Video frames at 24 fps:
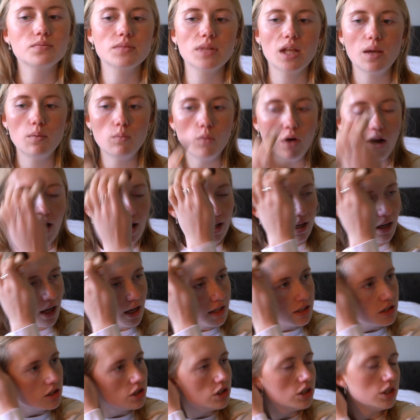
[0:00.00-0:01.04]
And what I
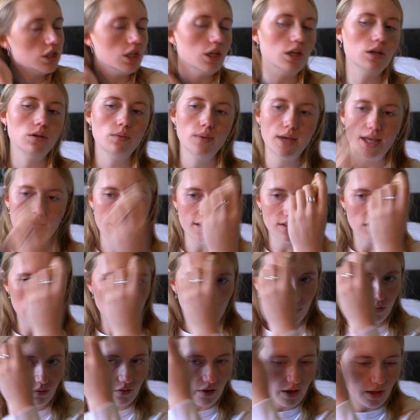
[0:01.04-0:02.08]
like to do is
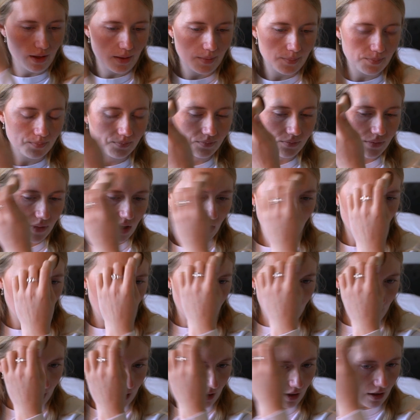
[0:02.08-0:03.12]
sort of
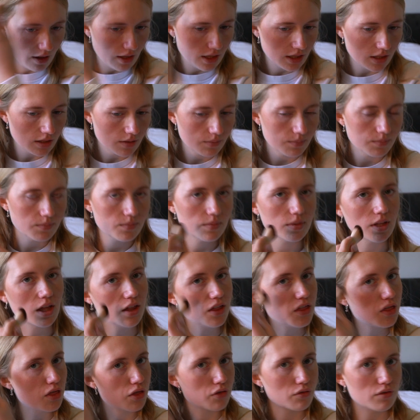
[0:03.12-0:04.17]
a
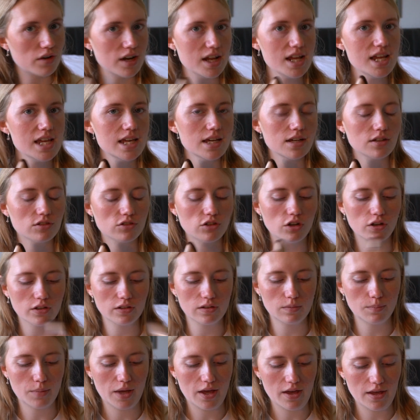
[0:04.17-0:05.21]
3
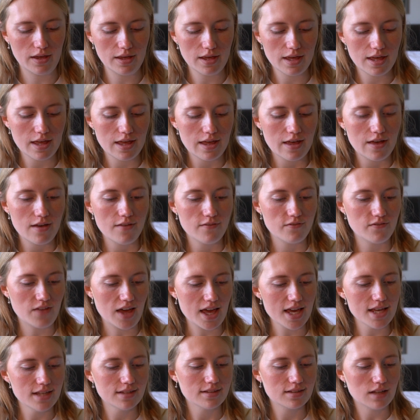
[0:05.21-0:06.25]
across my
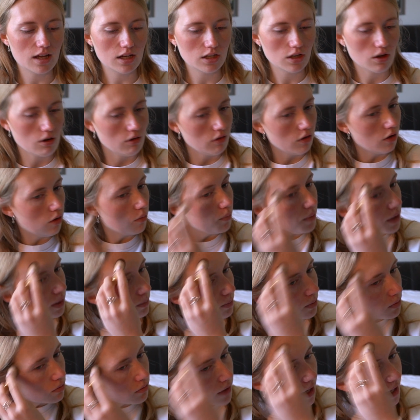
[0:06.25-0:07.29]
face. I know a lot of
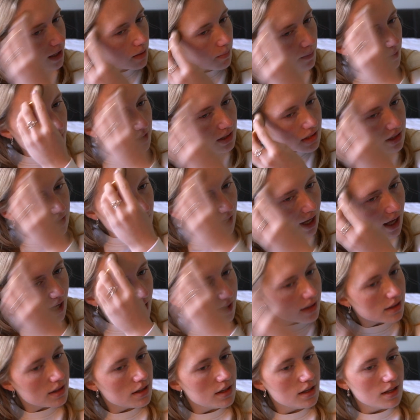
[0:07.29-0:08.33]
people recommend
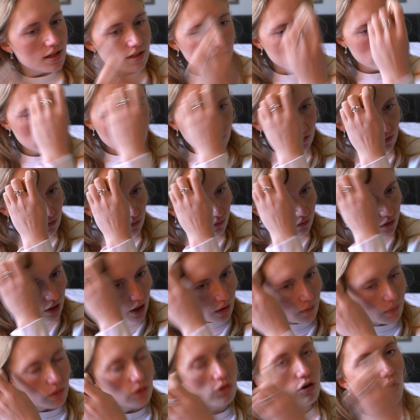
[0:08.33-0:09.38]
that. So you sort of
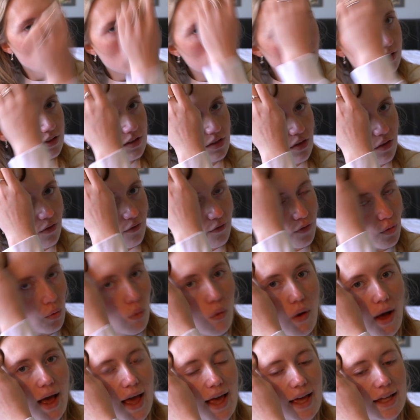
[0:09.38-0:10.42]
go across the
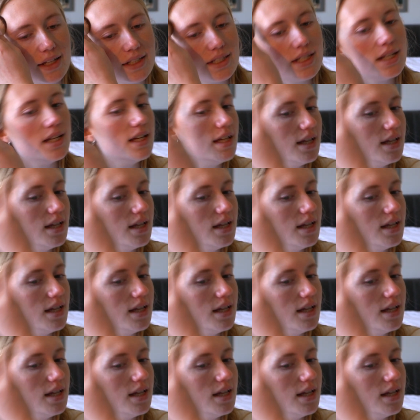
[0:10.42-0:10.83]
forehead,